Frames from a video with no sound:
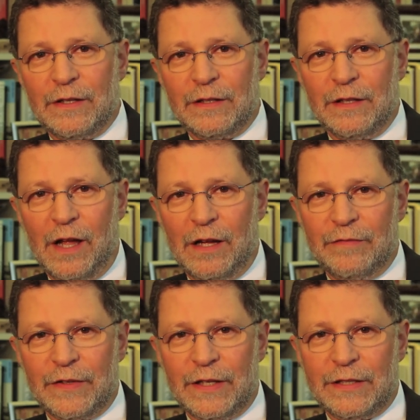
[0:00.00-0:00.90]

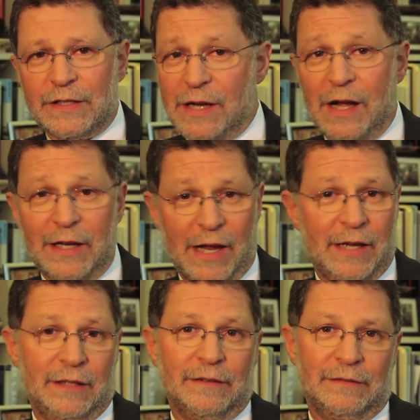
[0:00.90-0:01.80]
love is not
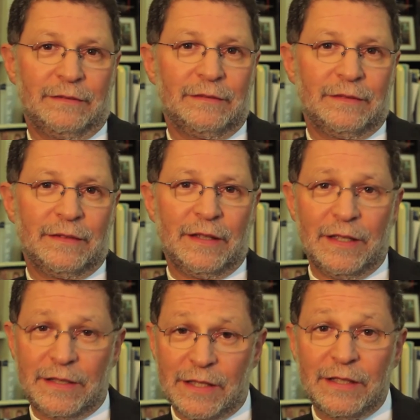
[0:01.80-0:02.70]
hate,
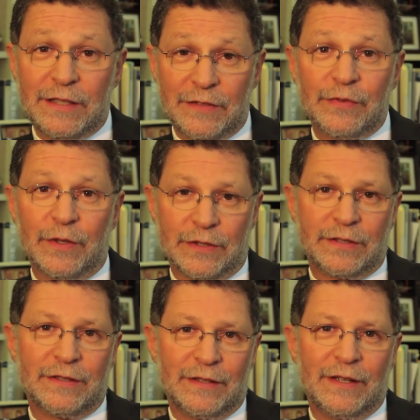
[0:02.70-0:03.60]
it's indifference.